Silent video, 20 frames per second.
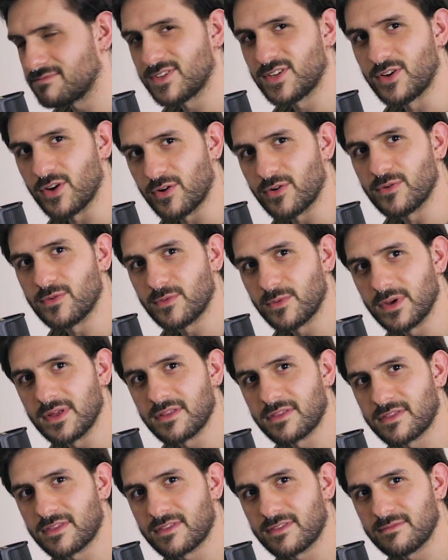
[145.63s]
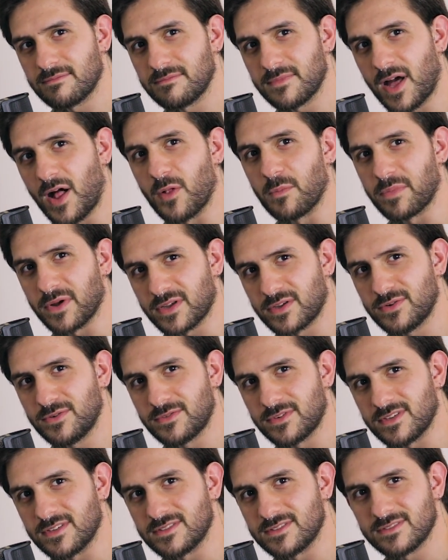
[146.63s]
go with Alpa
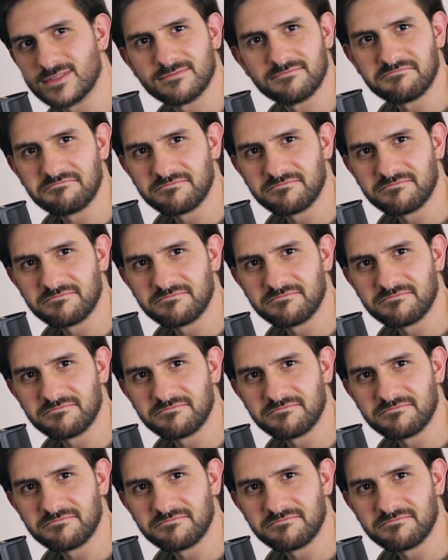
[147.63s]
cookies.